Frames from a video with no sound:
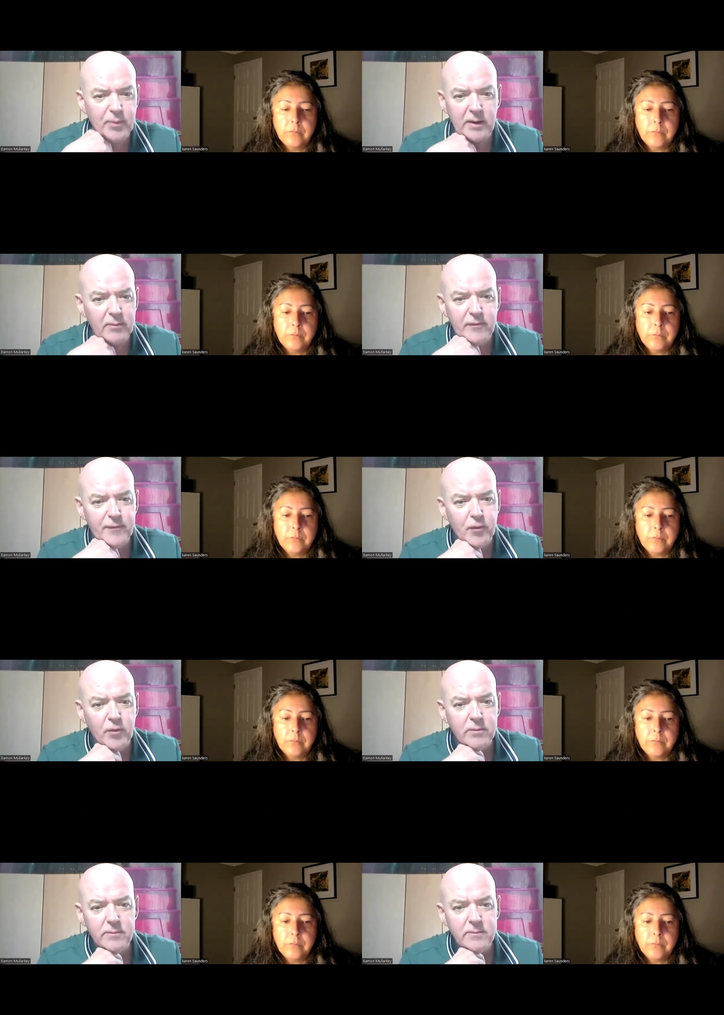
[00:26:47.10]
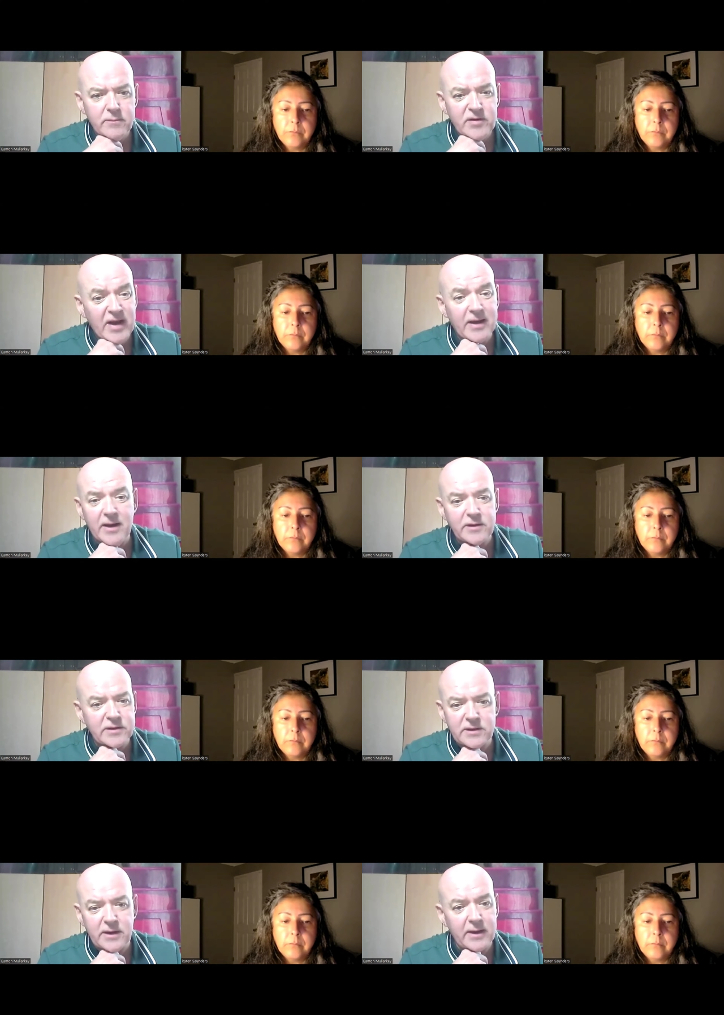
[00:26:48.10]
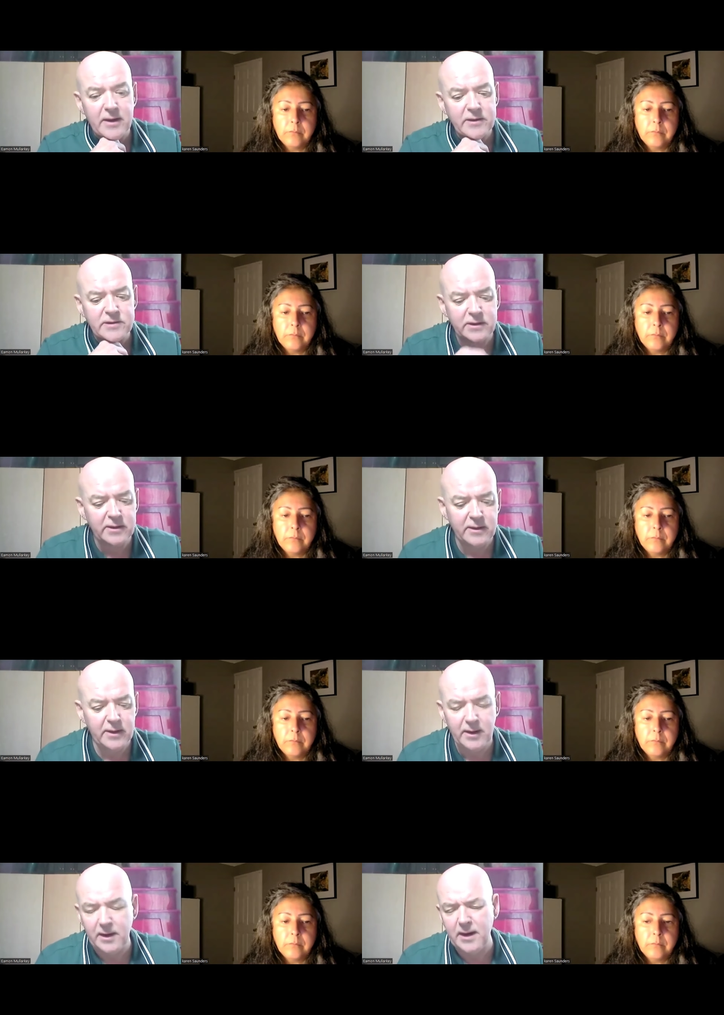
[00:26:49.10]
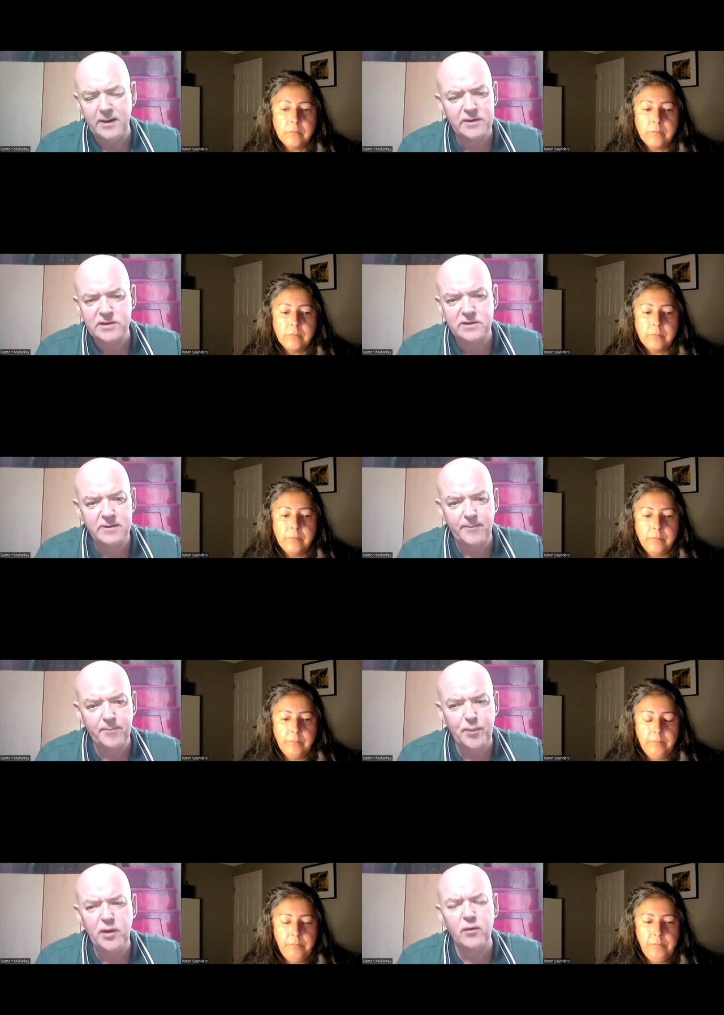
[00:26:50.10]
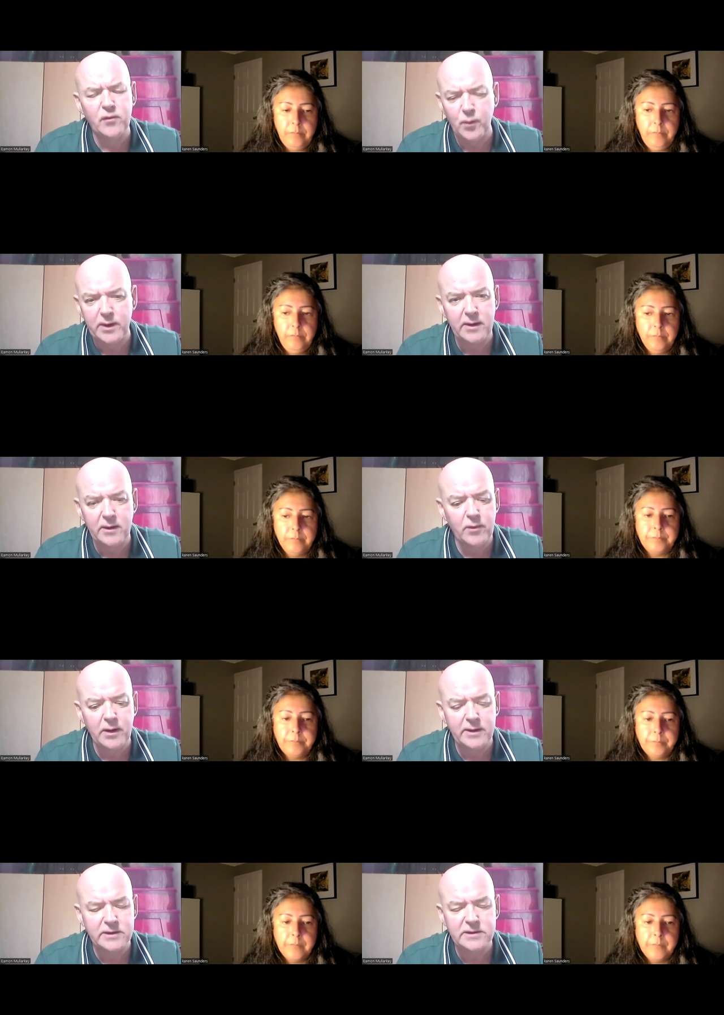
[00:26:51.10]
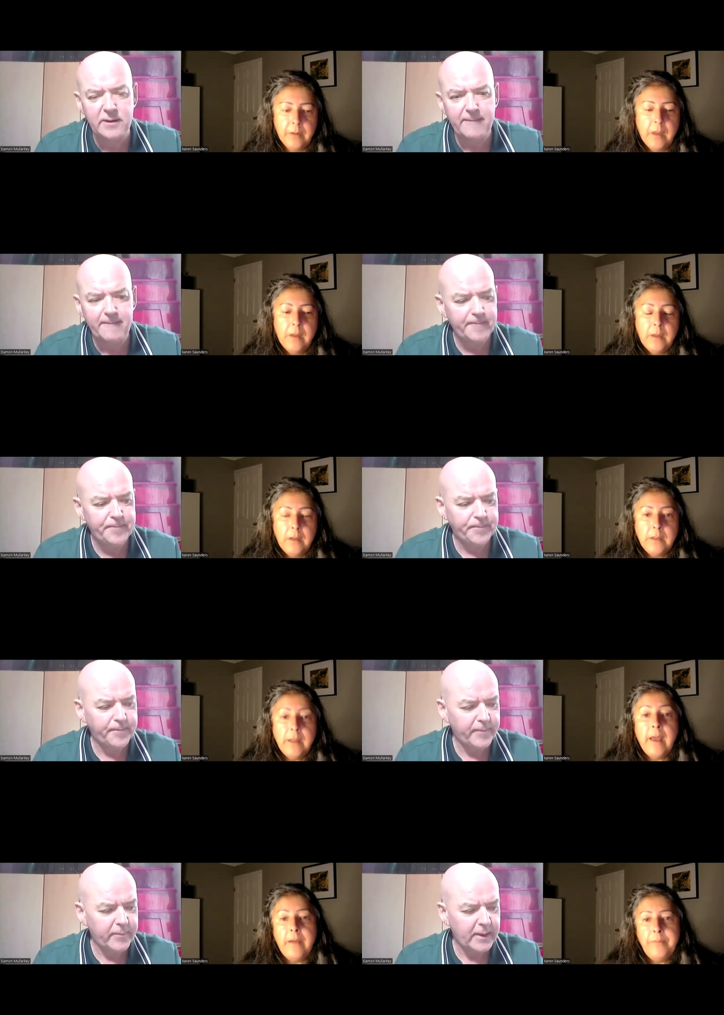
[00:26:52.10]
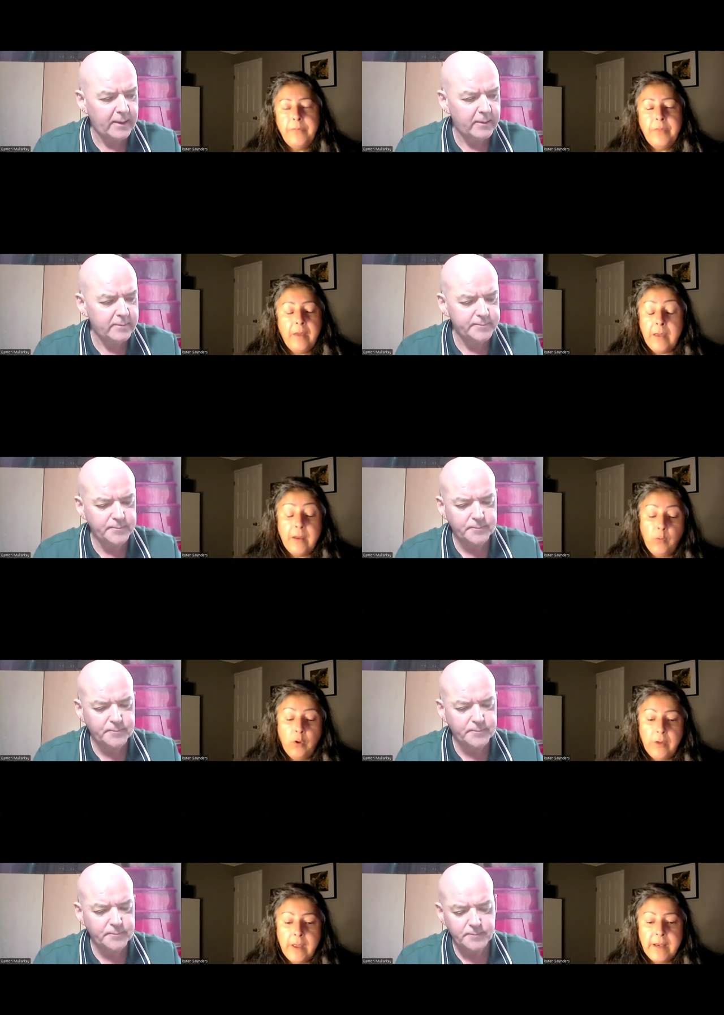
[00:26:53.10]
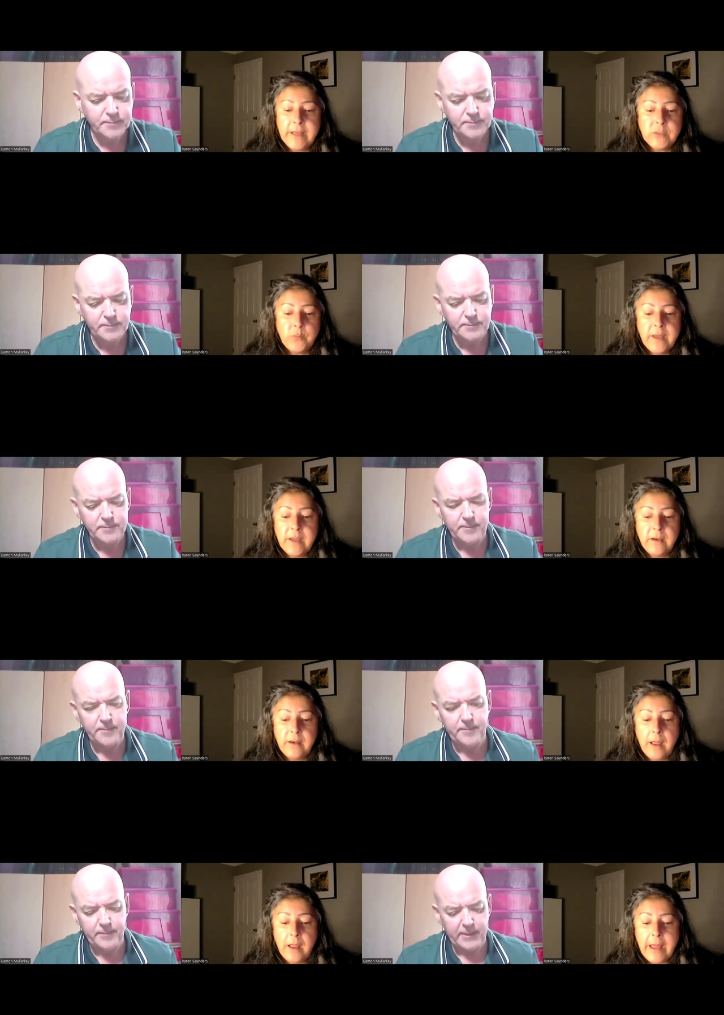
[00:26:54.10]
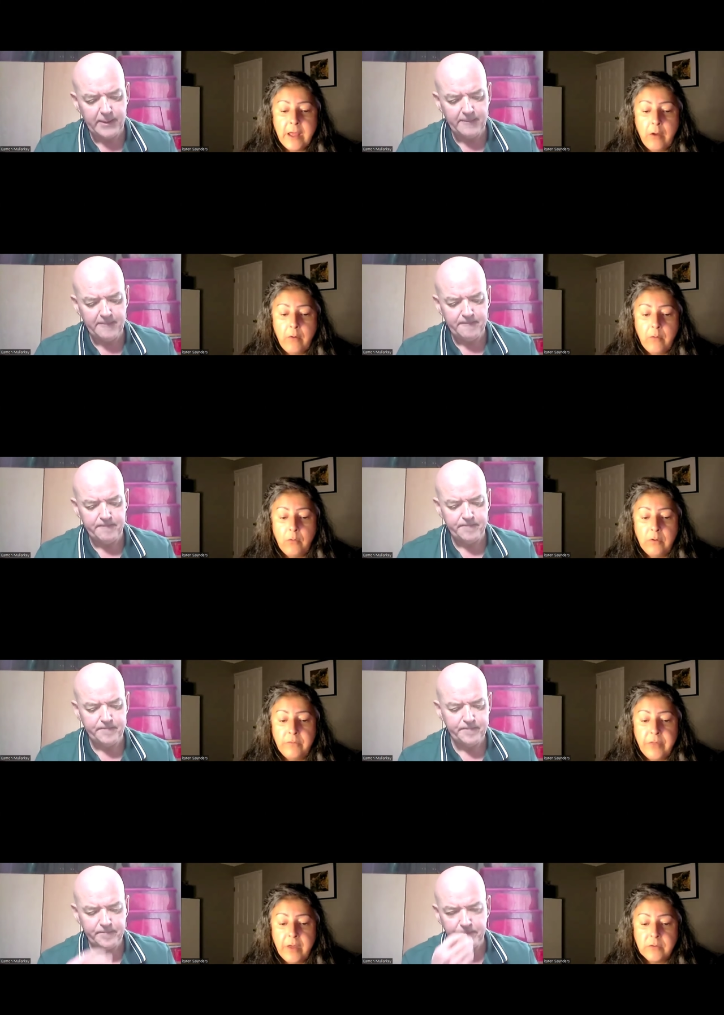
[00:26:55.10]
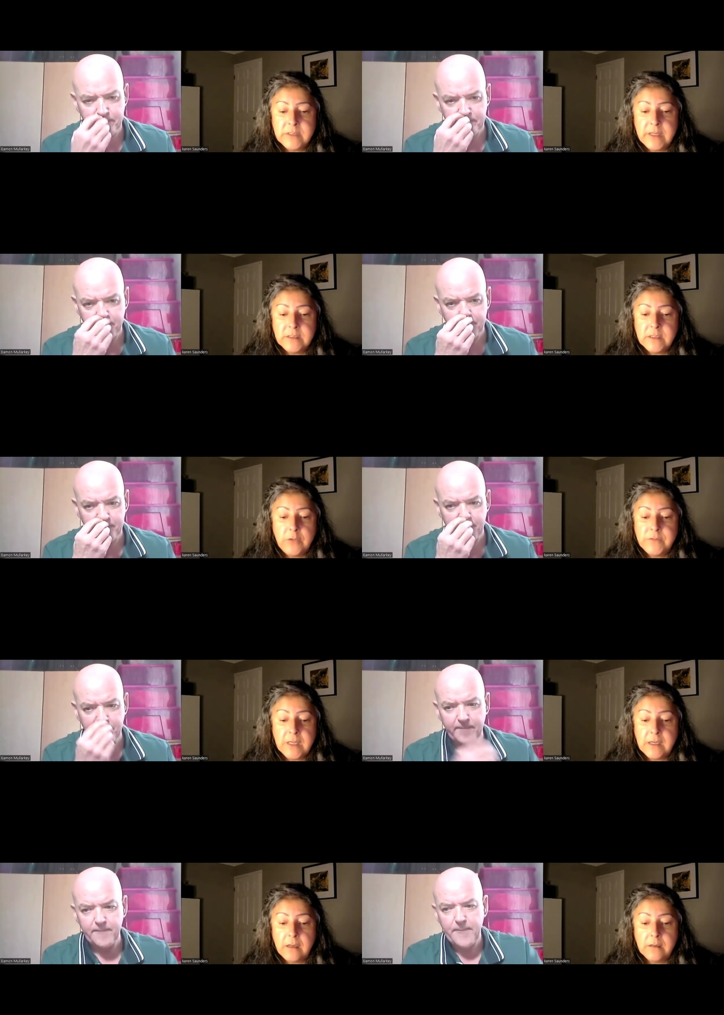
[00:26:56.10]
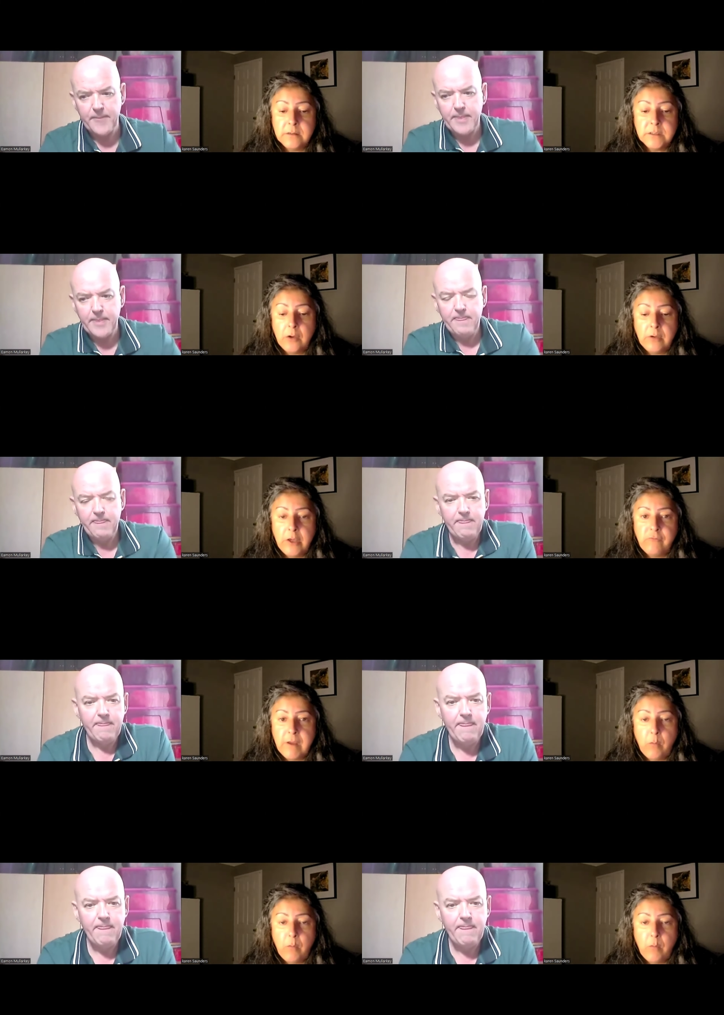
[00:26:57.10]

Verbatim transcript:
Speaker 1: people for decades and decades. And it, it, again, it's beyond wicked. It really is
Speaker 2: yeah it look it is wicked and i echo all of those things that you've said i totally agree